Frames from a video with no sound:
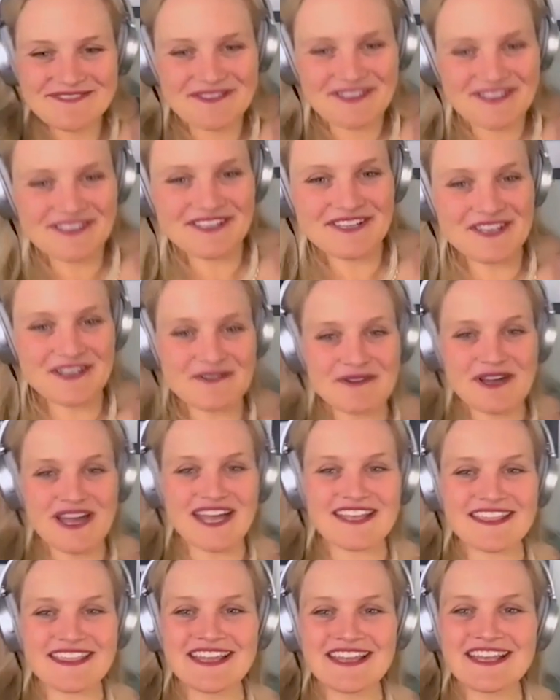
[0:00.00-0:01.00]
Well,
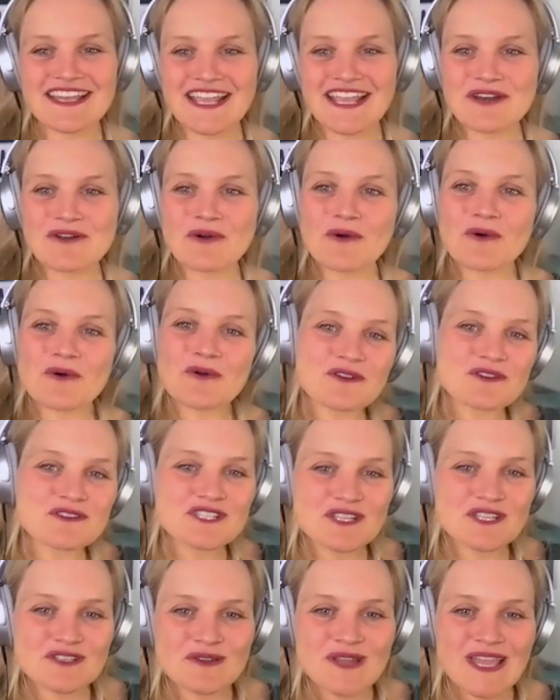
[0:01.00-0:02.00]
I think in order
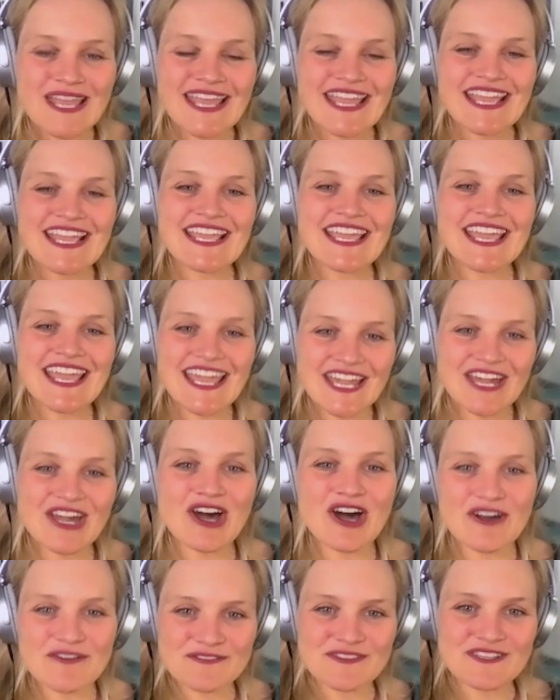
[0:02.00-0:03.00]
to kick
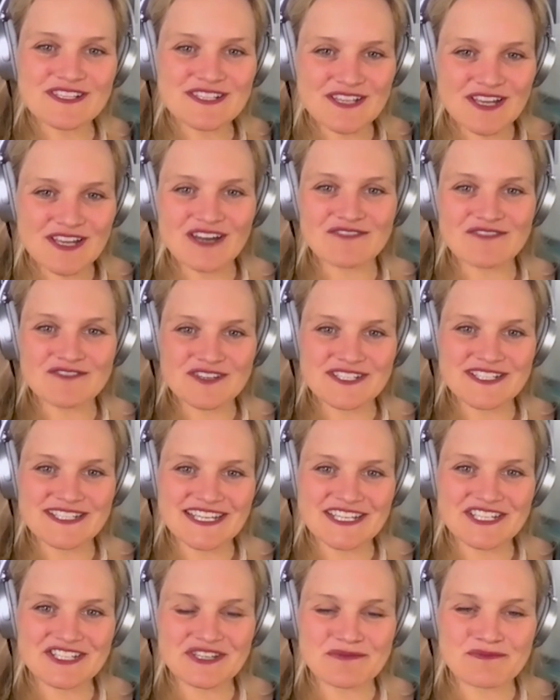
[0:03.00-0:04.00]
off this
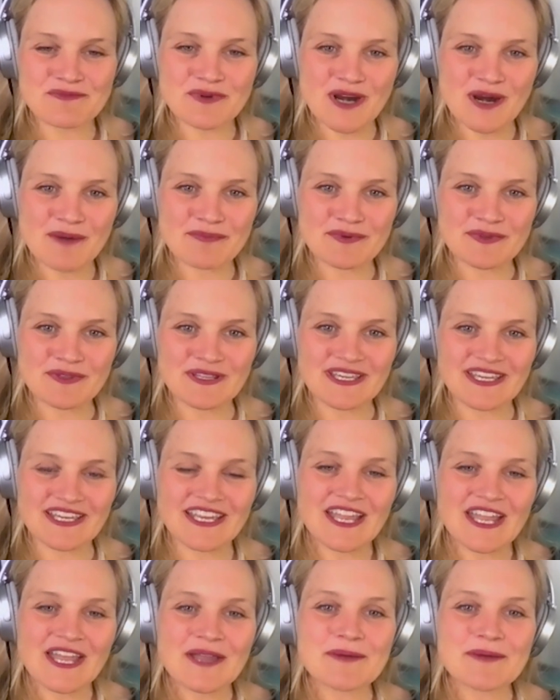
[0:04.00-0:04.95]
conversation properly,